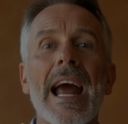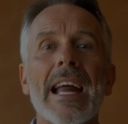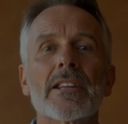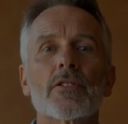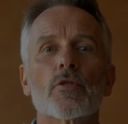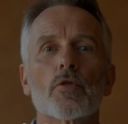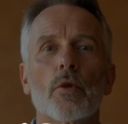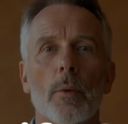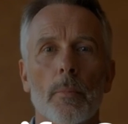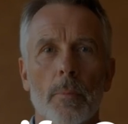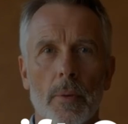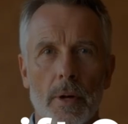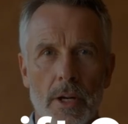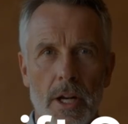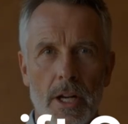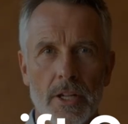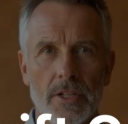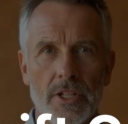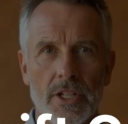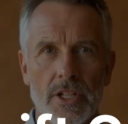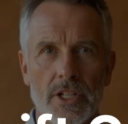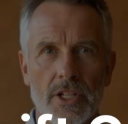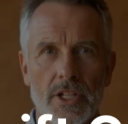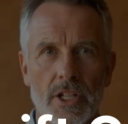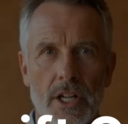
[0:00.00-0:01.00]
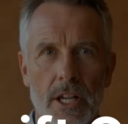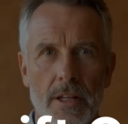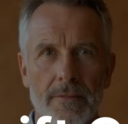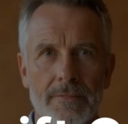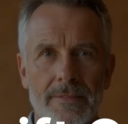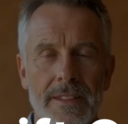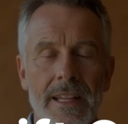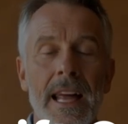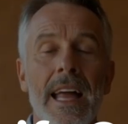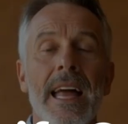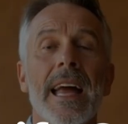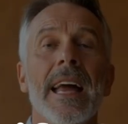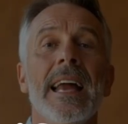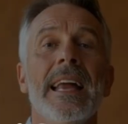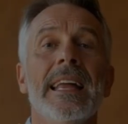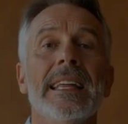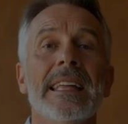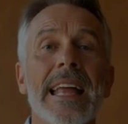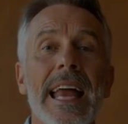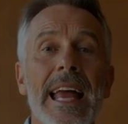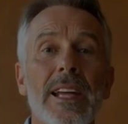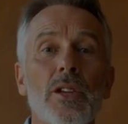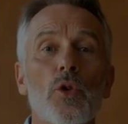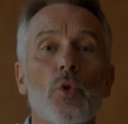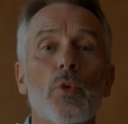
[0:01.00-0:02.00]
extra production shift,
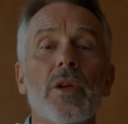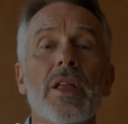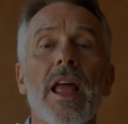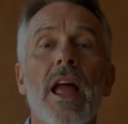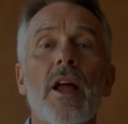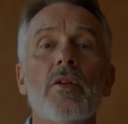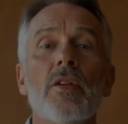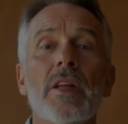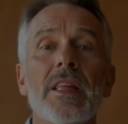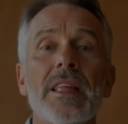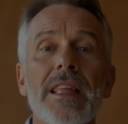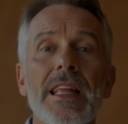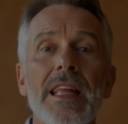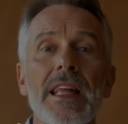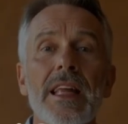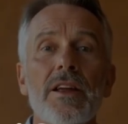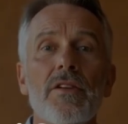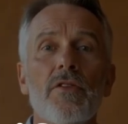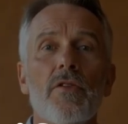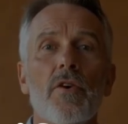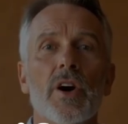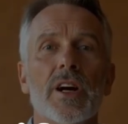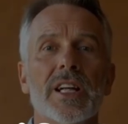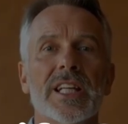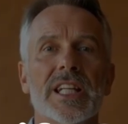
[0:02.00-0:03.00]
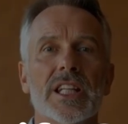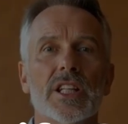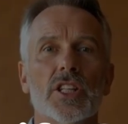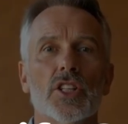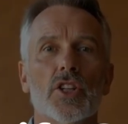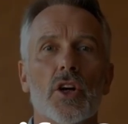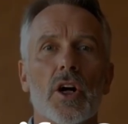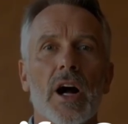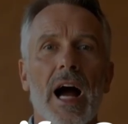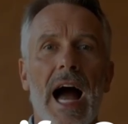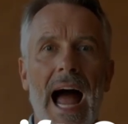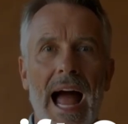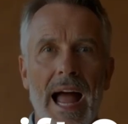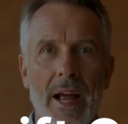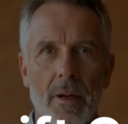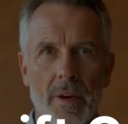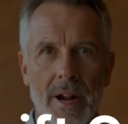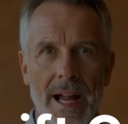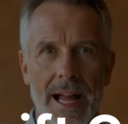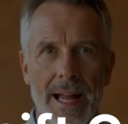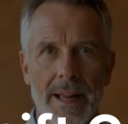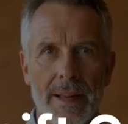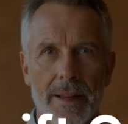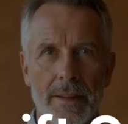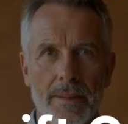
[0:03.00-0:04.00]
gained without the need for additional
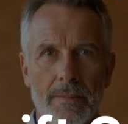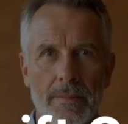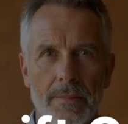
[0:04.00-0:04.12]
hiring.